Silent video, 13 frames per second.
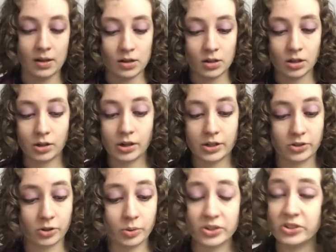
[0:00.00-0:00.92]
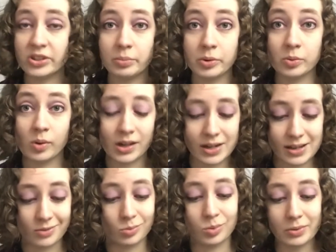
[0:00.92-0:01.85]
Alright, so question number 1
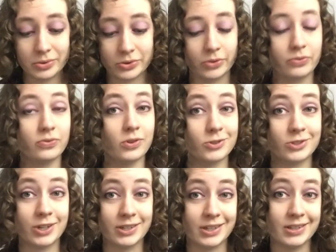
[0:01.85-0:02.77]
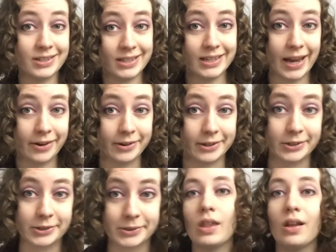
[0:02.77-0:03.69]
is, what was your first D&D
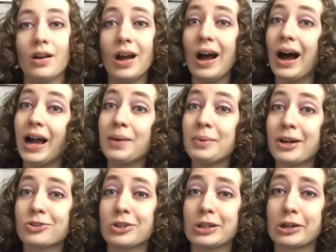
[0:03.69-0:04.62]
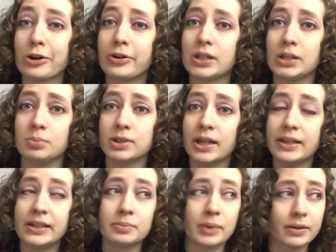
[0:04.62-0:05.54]
character? I am actually currently
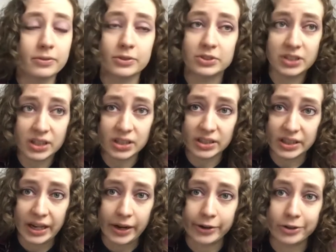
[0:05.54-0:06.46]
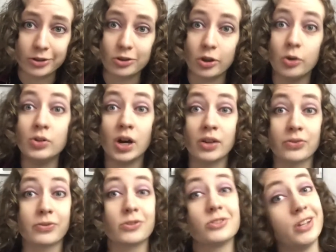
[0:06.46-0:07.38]
playing my first D&D character, though not the
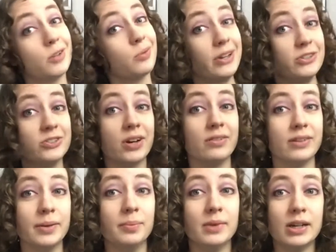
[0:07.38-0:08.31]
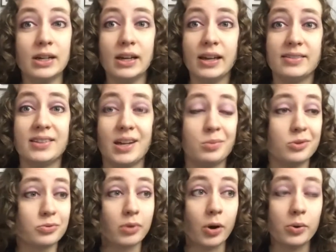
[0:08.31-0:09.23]
first iteration of him. His name is
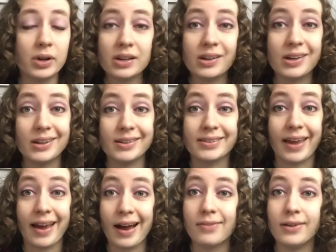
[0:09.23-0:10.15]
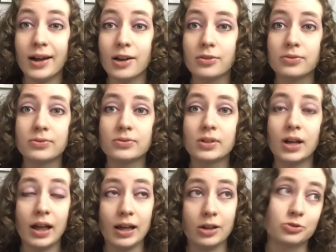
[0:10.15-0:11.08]
Ronin. He is a half-elf
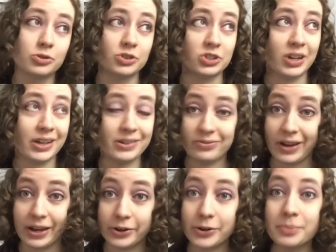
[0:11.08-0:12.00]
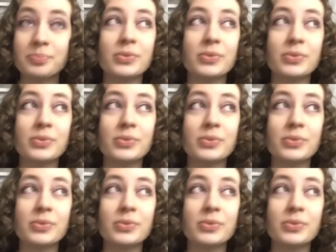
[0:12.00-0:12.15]
Eldritch Knight fighter.